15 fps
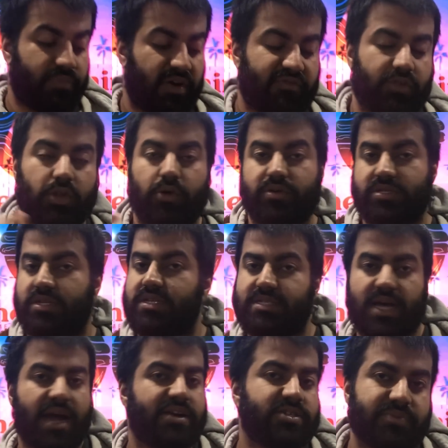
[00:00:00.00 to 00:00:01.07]
Buffalo into
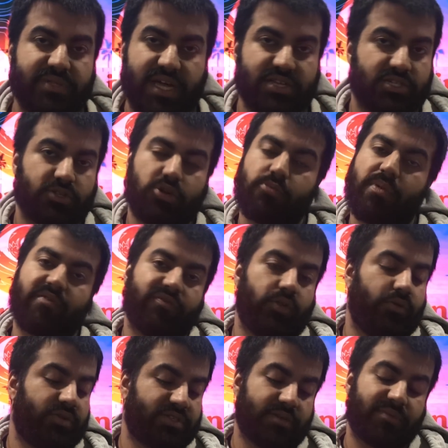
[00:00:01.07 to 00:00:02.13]
Desires potentially, or Buffalo
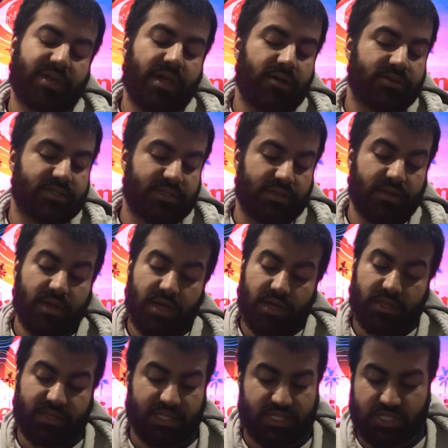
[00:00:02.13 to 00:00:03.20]
into something else, and
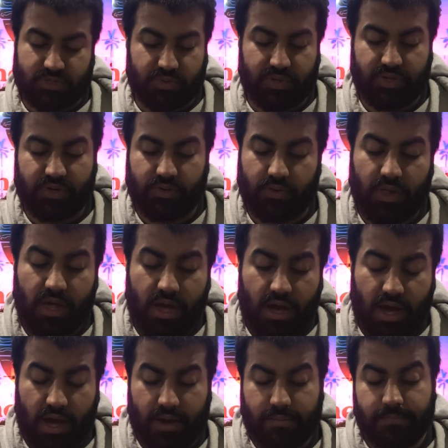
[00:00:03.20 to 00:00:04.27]
it's just really cool.
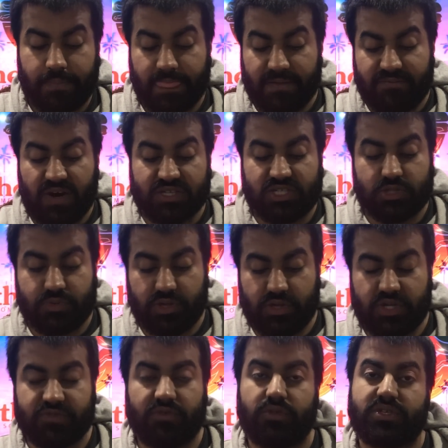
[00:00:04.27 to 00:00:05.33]
Foxy is really
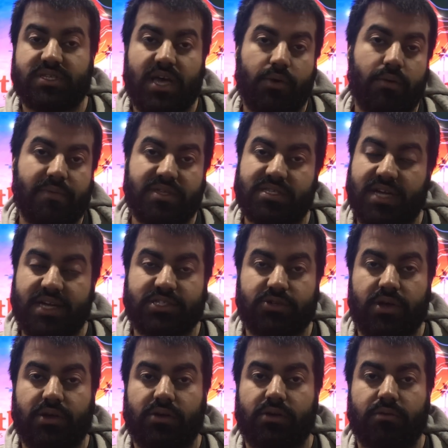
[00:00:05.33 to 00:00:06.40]
useful. This is how we beat Sky
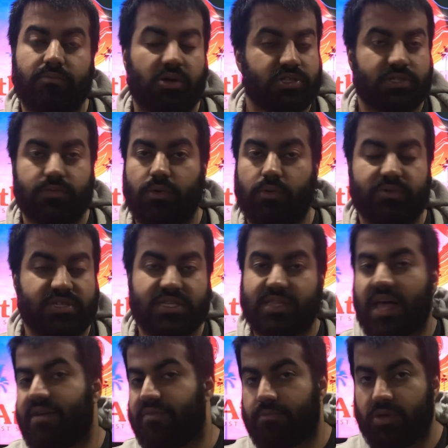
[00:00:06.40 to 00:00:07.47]
Striker, multi-roll. We just
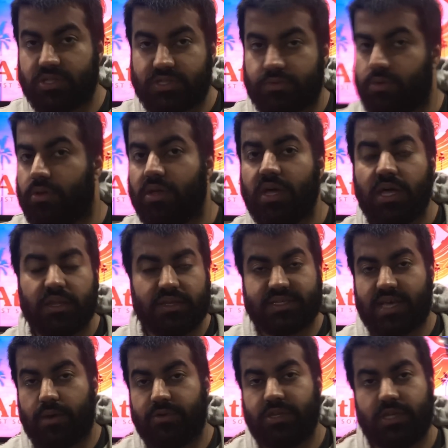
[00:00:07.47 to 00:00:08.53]
laugh at multi-roll. This is
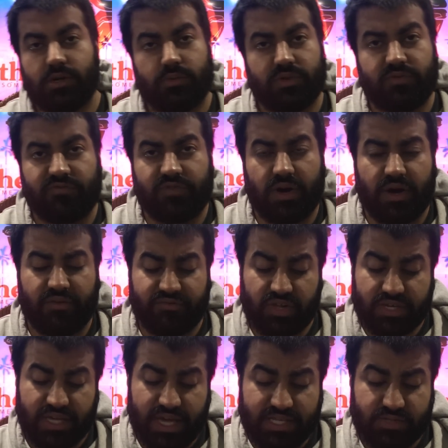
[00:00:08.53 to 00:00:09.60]
how we deal with
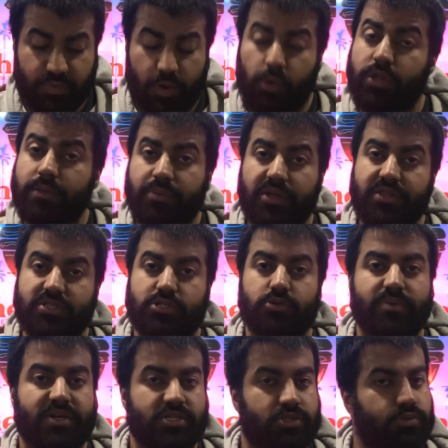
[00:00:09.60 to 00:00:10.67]
Floodgates. We only play the 2
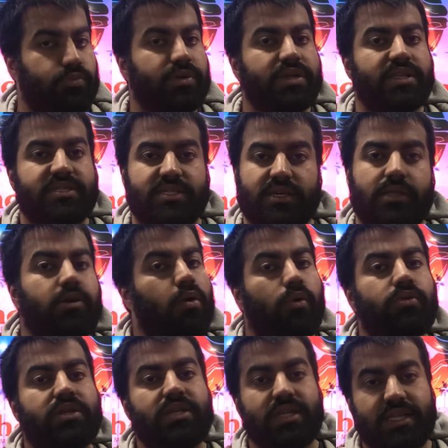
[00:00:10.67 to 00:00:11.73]
because you realistically
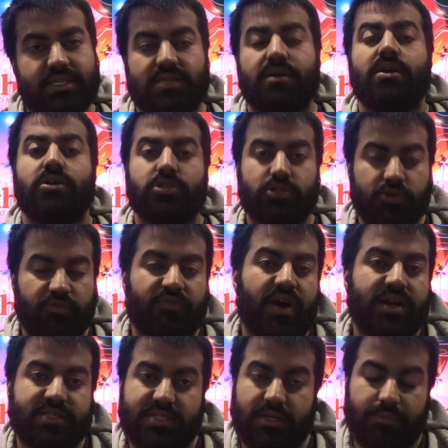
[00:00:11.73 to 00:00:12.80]
only need 2
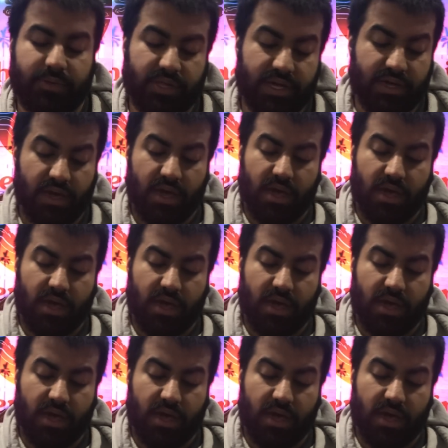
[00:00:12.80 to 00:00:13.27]
Foxy to play.